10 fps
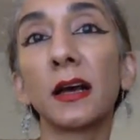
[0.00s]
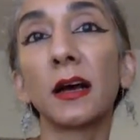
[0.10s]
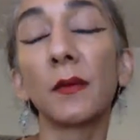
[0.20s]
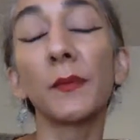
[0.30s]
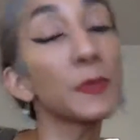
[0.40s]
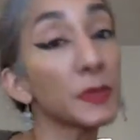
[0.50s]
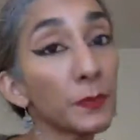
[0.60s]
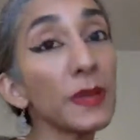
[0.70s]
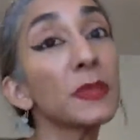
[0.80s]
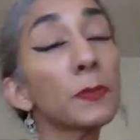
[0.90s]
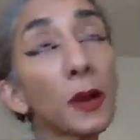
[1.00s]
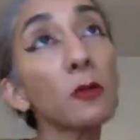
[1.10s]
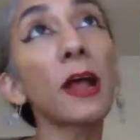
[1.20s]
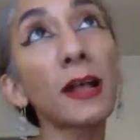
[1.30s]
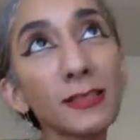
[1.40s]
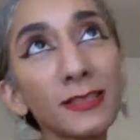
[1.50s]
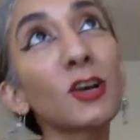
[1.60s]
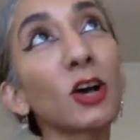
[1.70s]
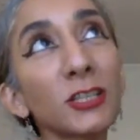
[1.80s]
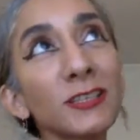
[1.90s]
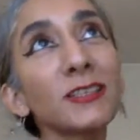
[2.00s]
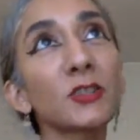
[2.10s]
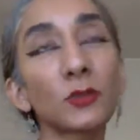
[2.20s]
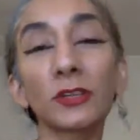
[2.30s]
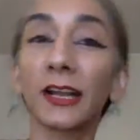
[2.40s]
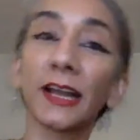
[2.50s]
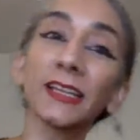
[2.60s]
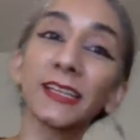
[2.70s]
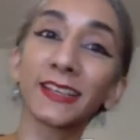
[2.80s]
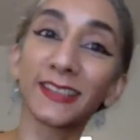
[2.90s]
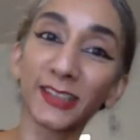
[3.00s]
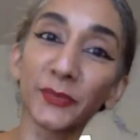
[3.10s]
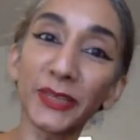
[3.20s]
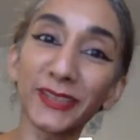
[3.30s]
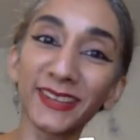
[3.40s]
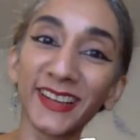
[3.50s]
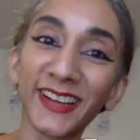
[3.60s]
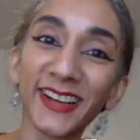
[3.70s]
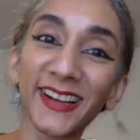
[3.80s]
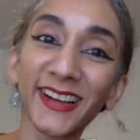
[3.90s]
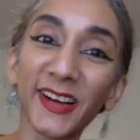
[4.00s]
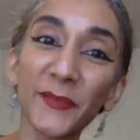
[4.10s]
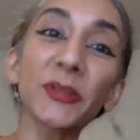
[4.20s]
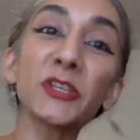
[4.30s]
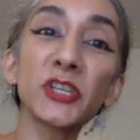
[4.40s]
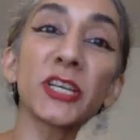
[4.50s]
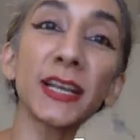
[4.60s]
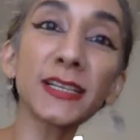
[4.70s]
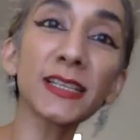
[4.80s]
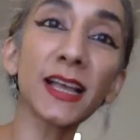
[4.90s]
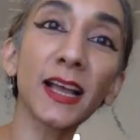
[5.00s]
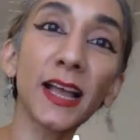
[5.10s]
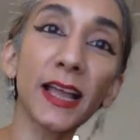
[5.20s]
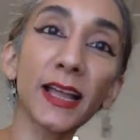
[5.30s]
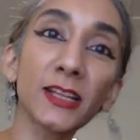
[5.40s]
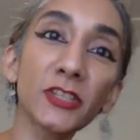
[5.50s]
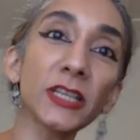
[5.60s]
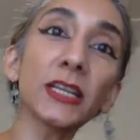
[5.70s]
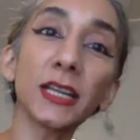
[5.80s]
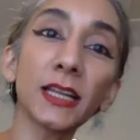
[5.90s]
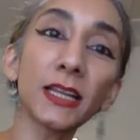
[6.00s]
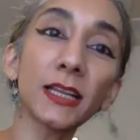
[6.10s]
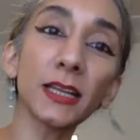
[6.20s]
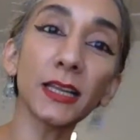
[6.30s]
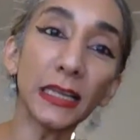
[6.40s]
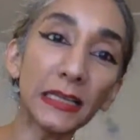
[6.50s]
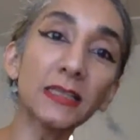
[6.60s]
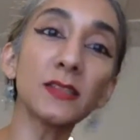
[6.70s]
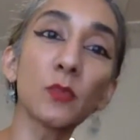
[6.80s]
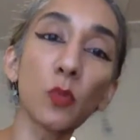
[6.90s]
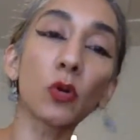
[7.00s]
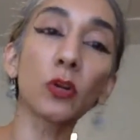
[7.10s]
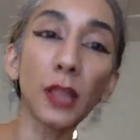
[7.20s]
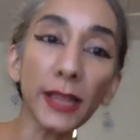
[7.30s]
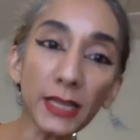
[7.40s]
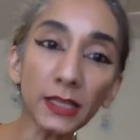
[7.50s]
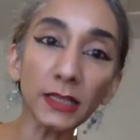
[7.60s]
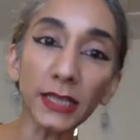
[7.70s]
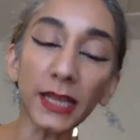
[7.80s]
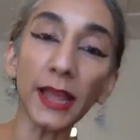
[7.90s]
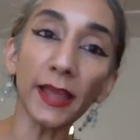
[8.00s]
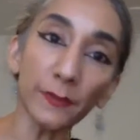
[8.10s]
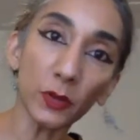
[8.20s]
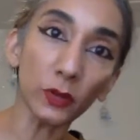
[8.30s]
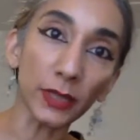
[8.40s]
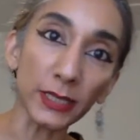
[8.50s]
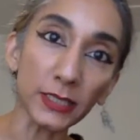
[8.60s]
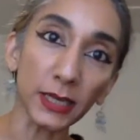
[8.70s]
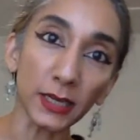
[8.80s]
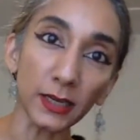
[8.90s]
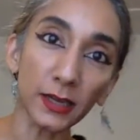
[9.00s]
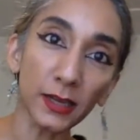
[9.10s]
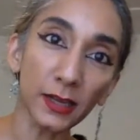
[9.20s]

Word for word: Uh, maybe the, maybe the power has gotten to her head a little bit, uh, but she has she is more likely emulating